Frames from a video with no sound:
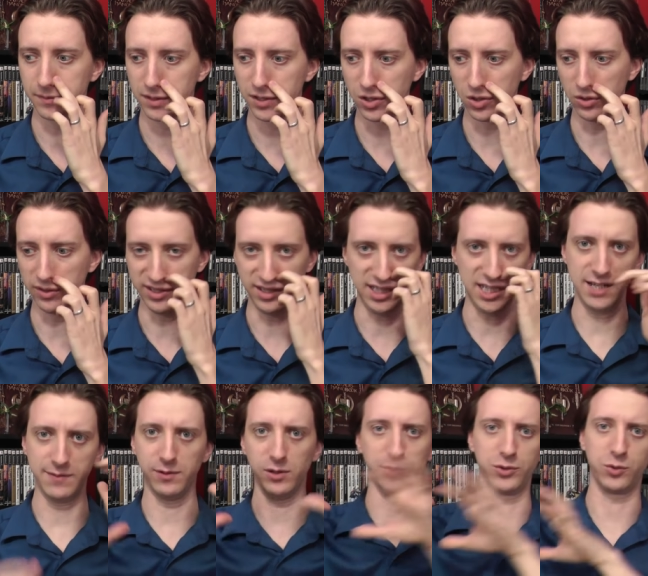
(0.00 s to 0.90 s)
So the
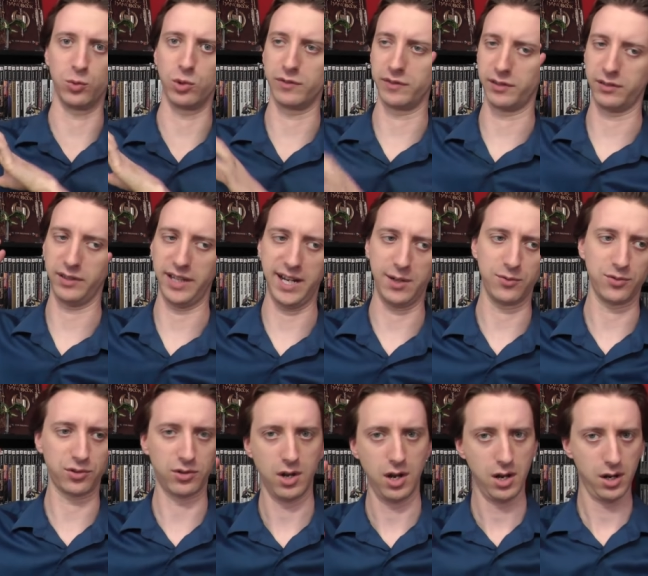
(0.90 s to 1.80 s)
evil dwarven clan
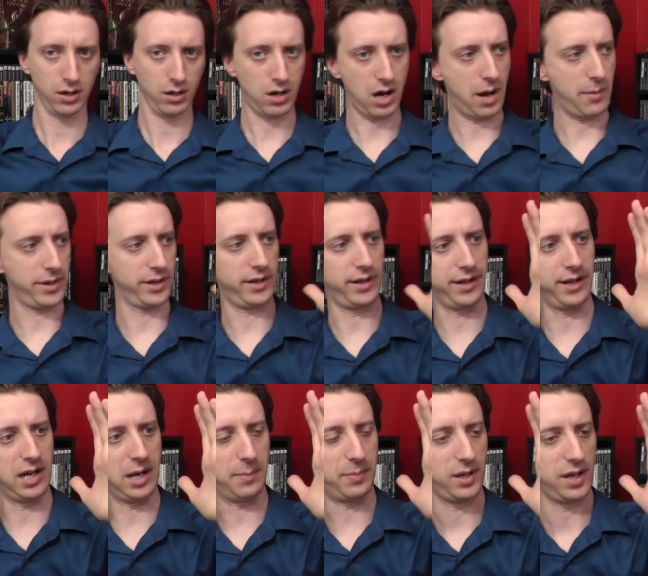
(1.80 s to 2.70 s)
was coming on
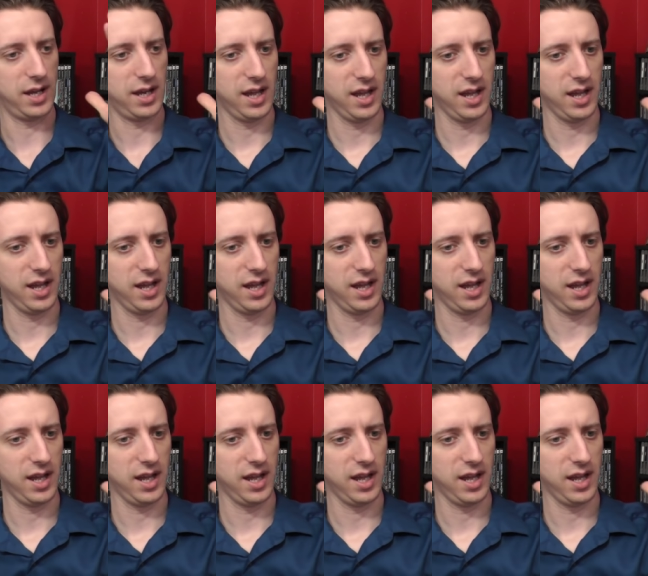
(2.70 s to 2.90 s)
up,